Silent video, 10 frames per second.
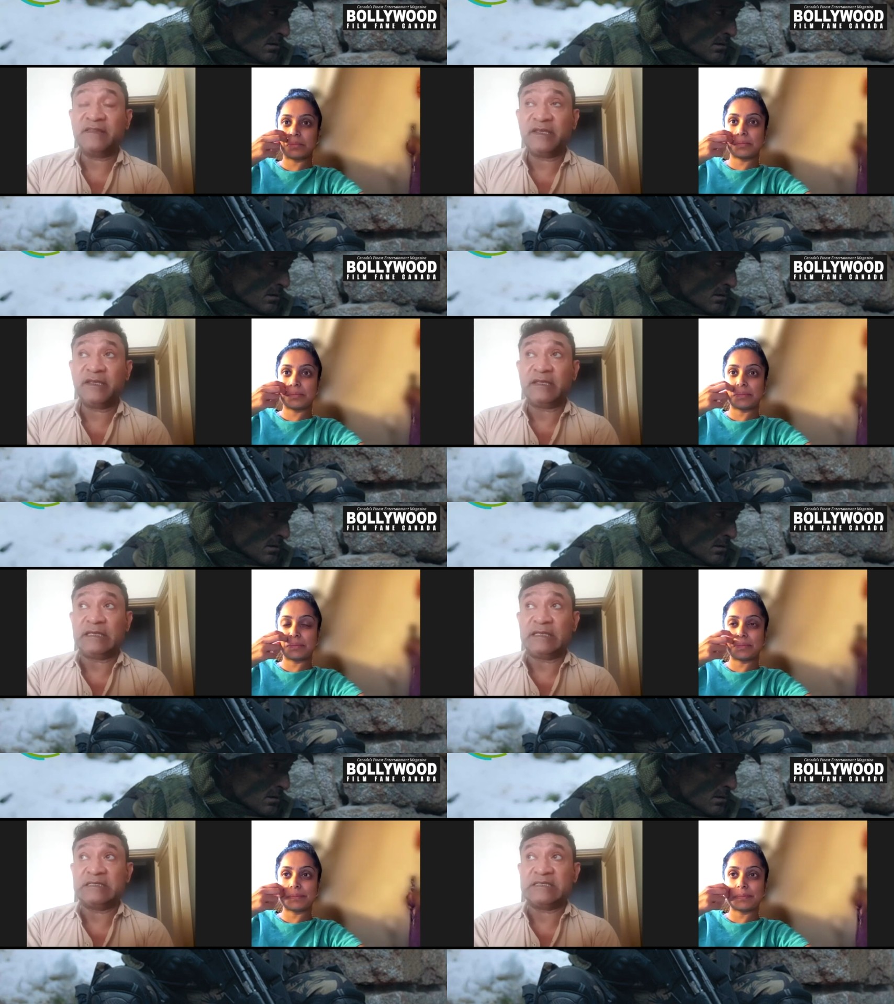
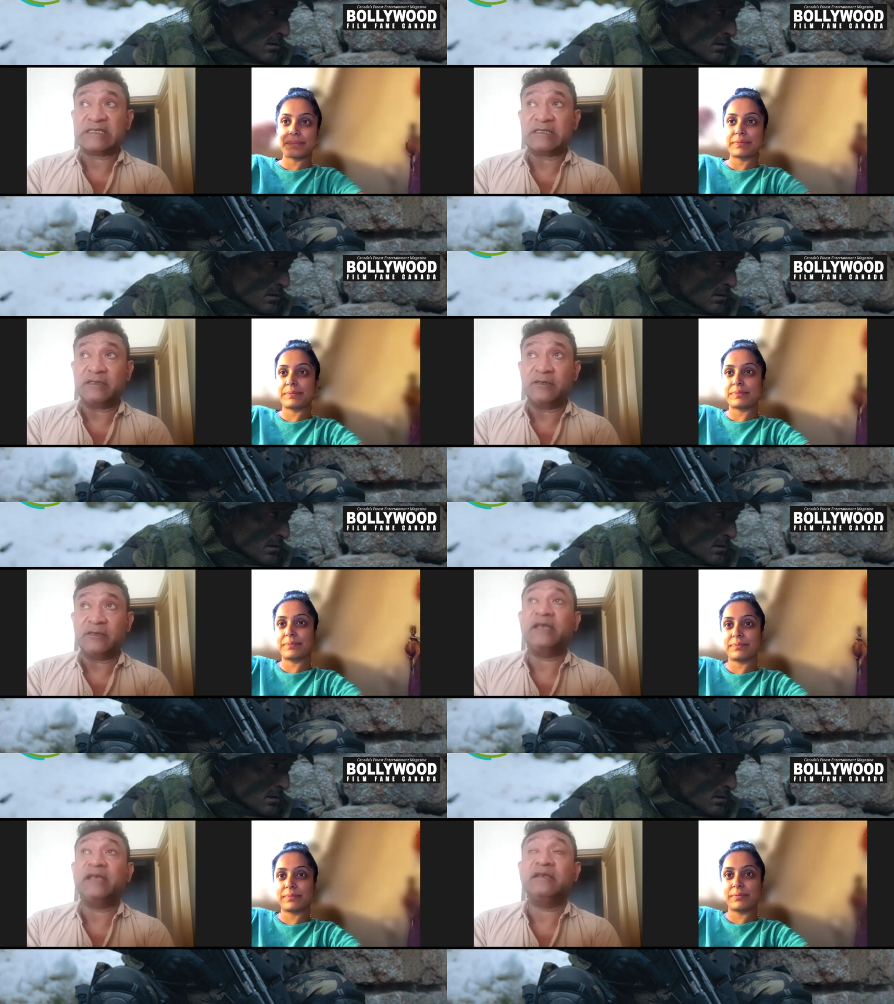Speaker 1: thing is uh,
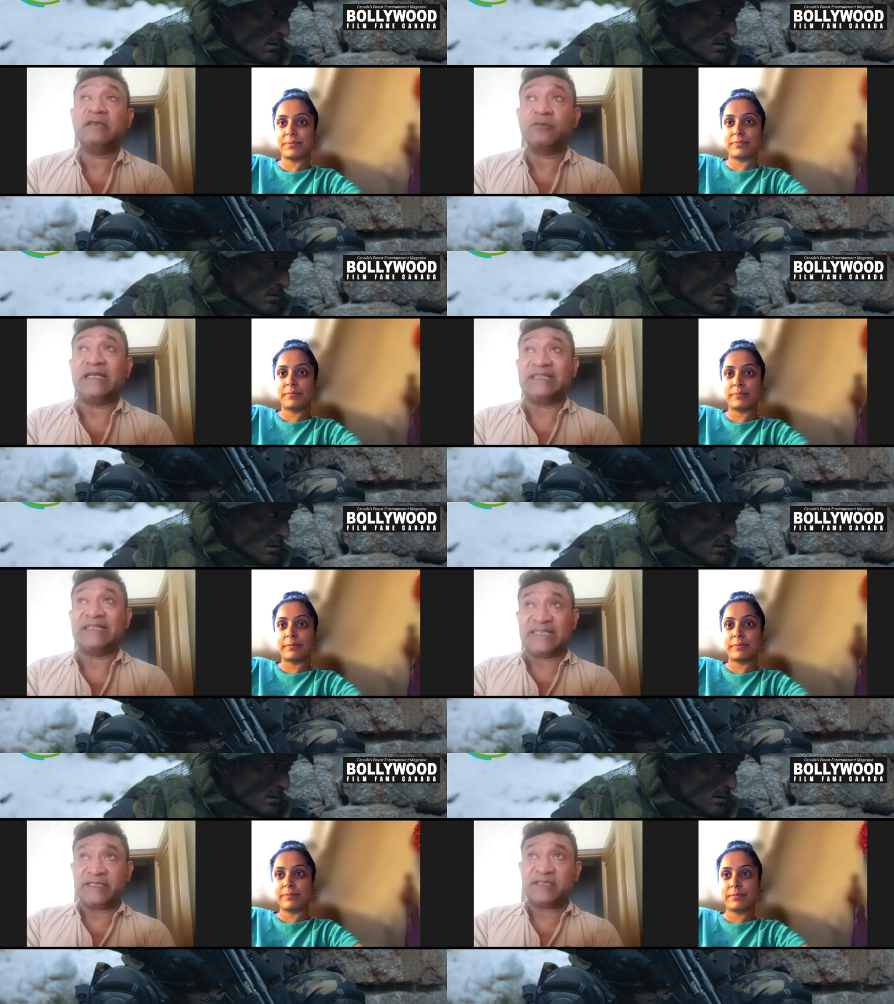well while
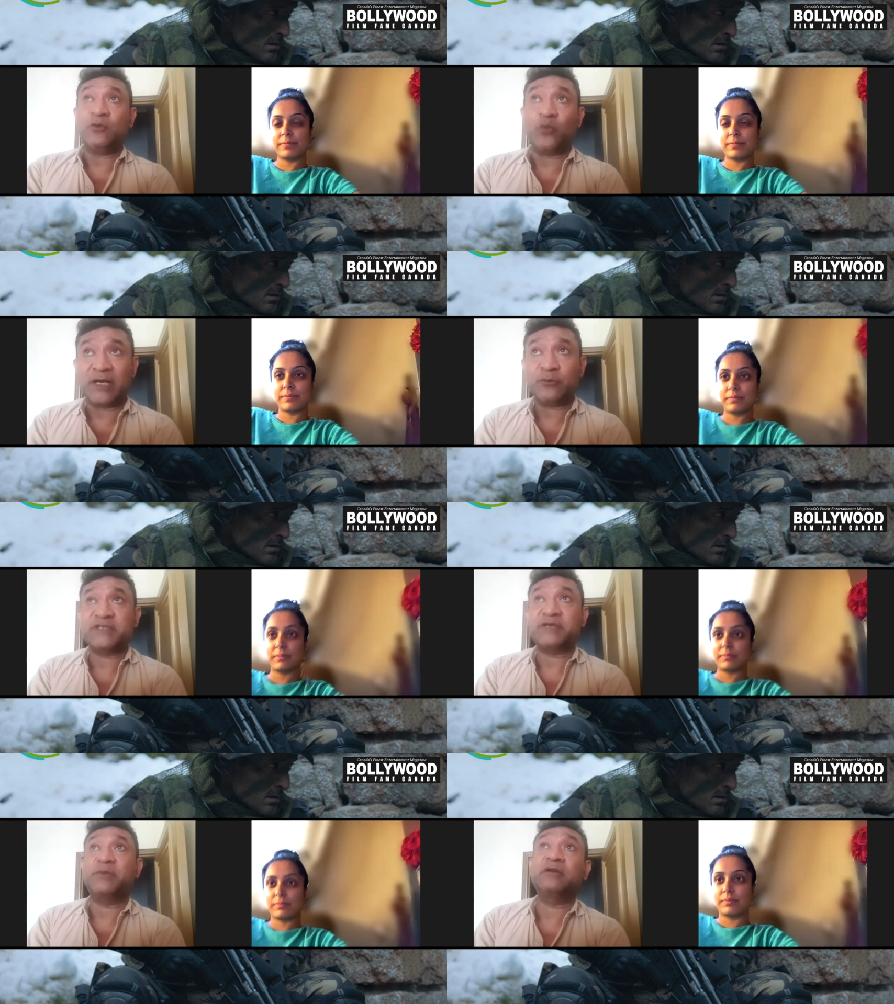season one
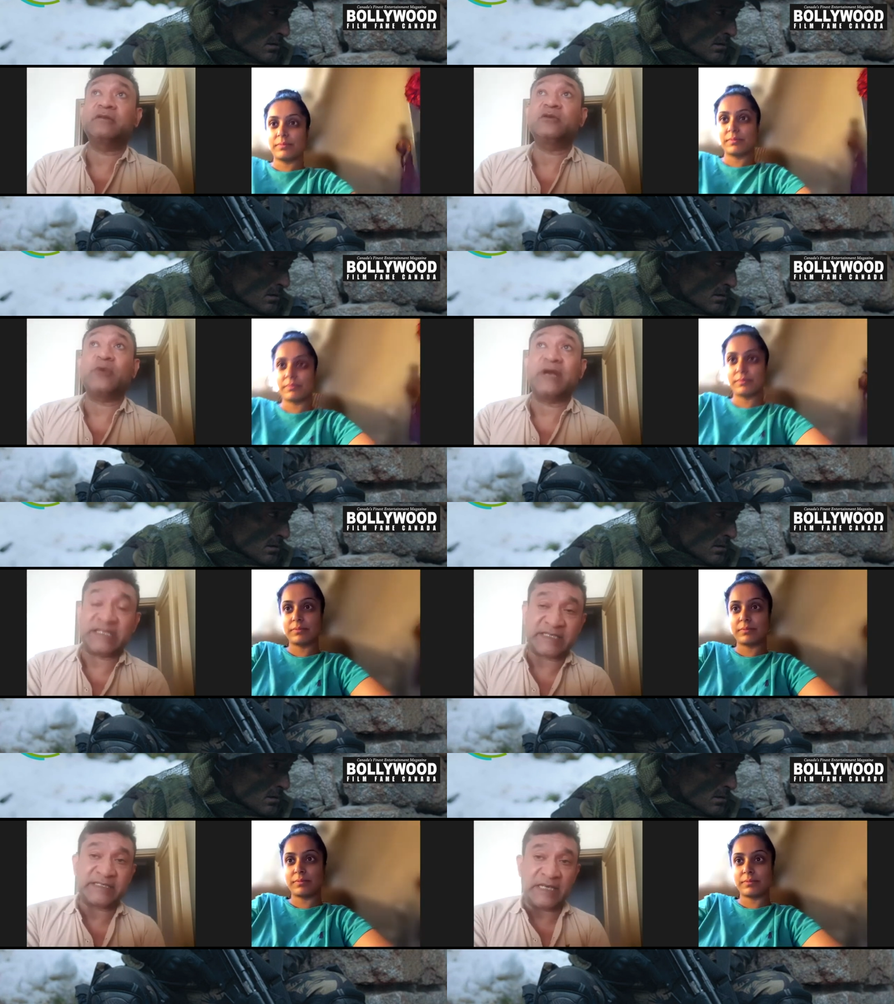was about the
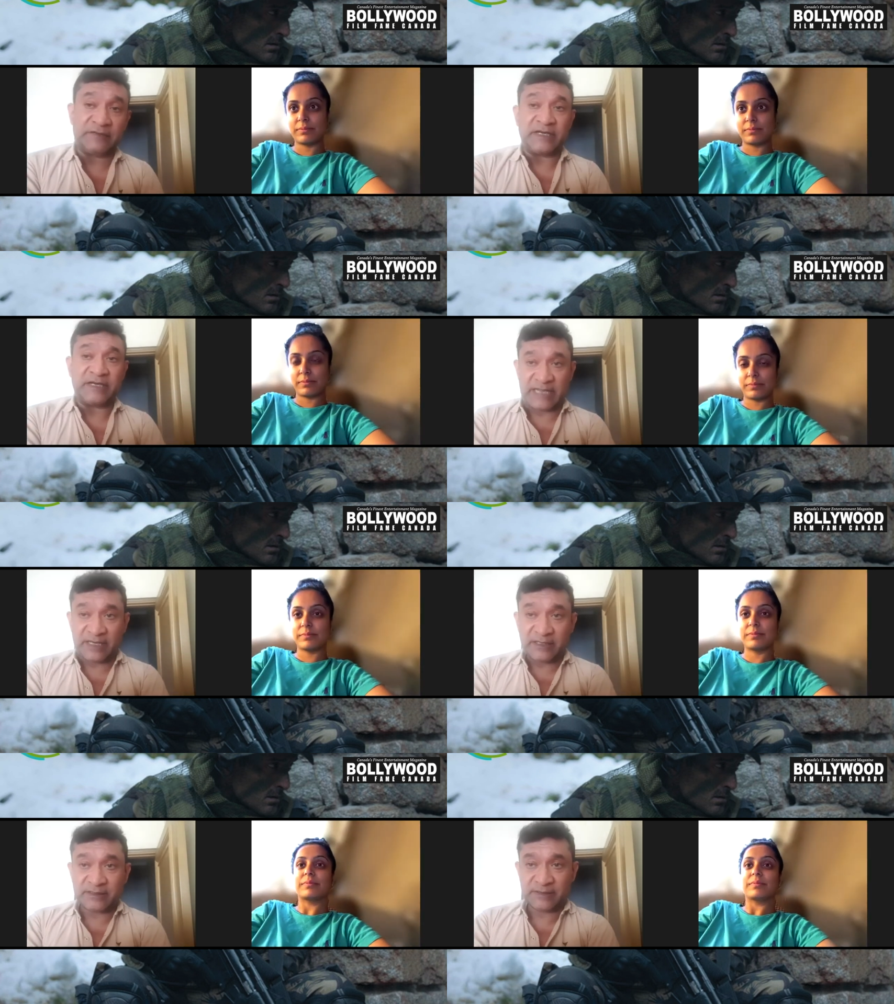2611
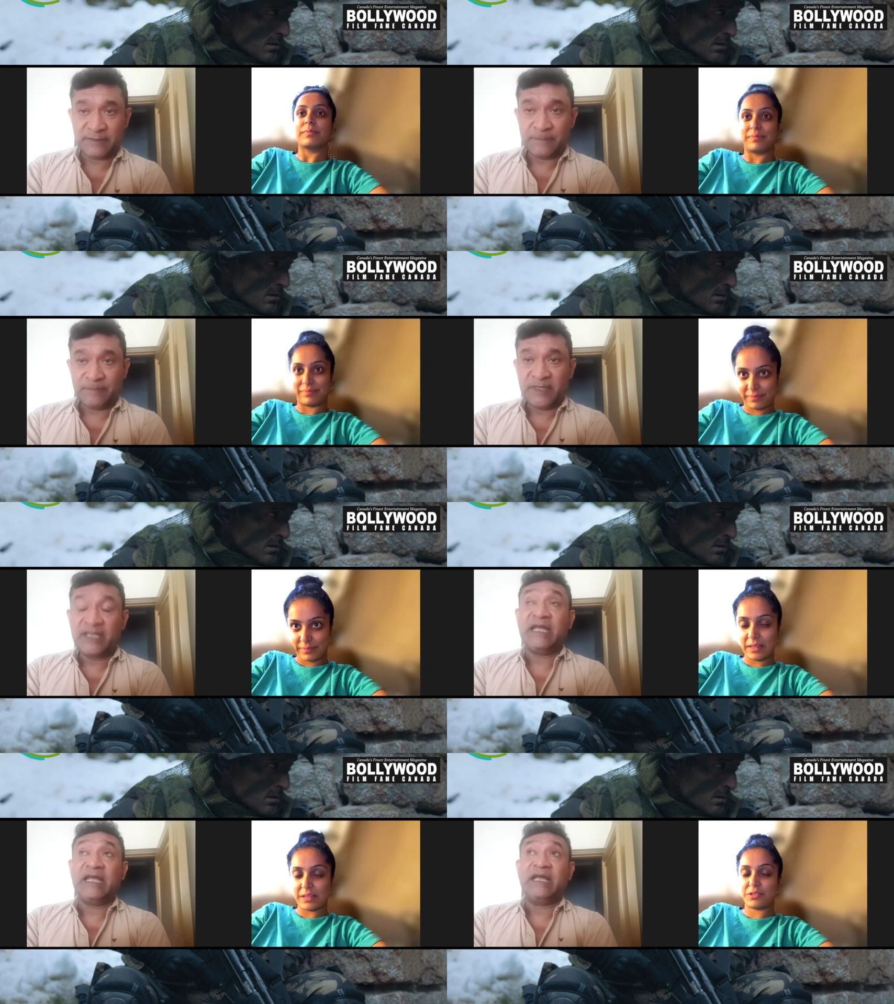attacks
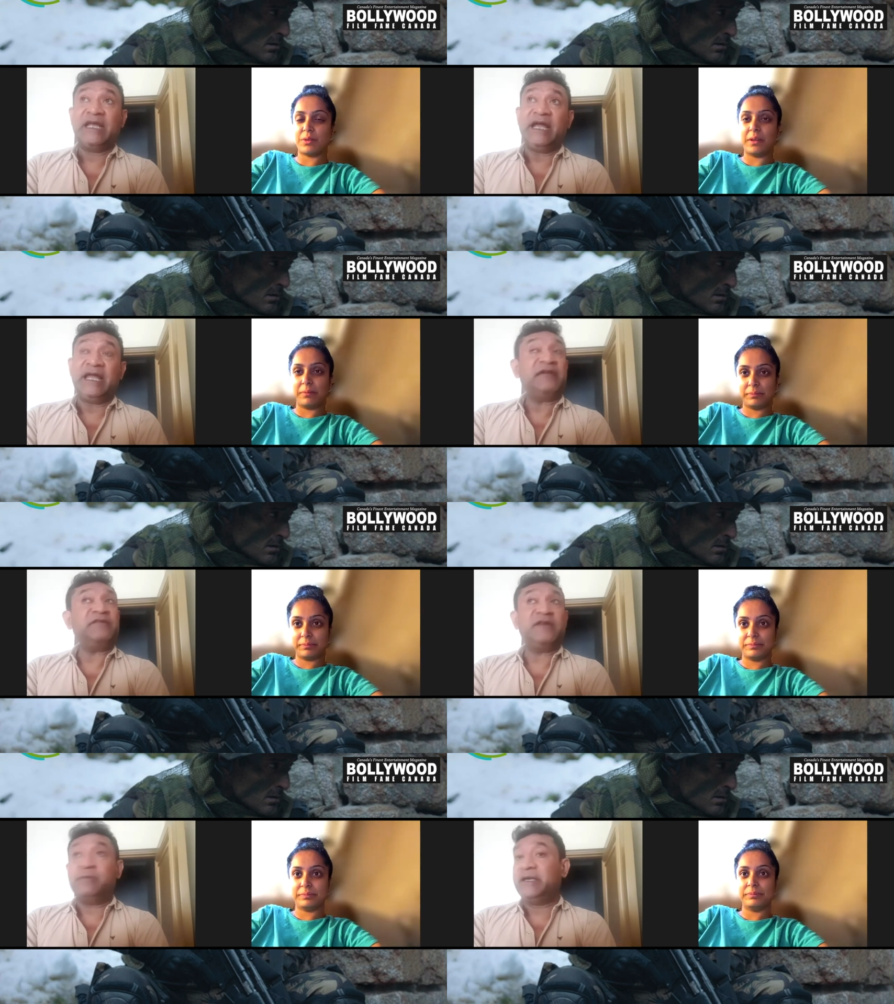that's right.
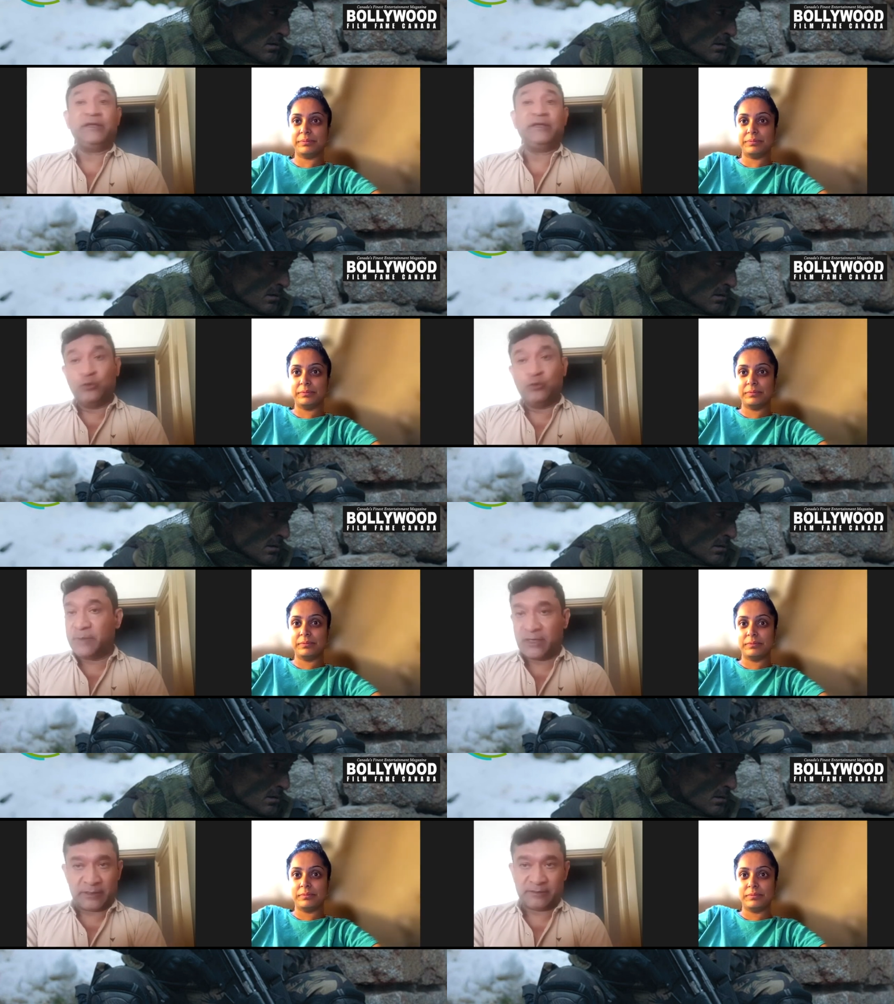Everybody knew
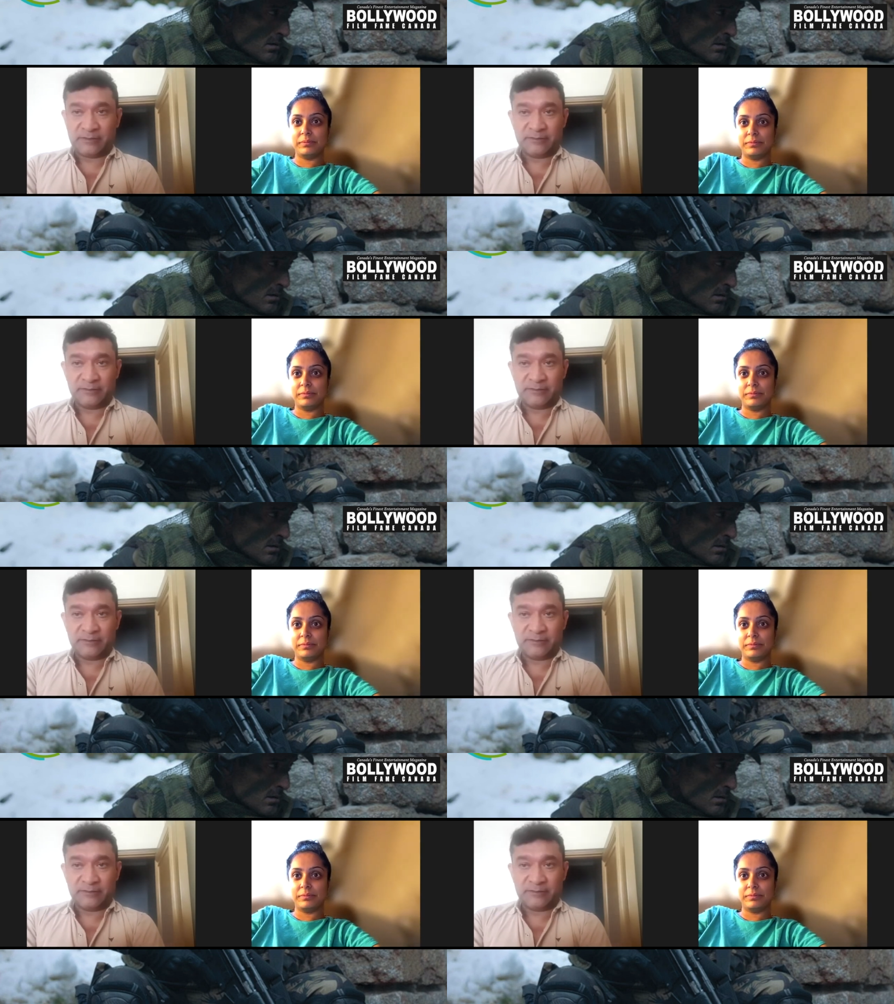about it.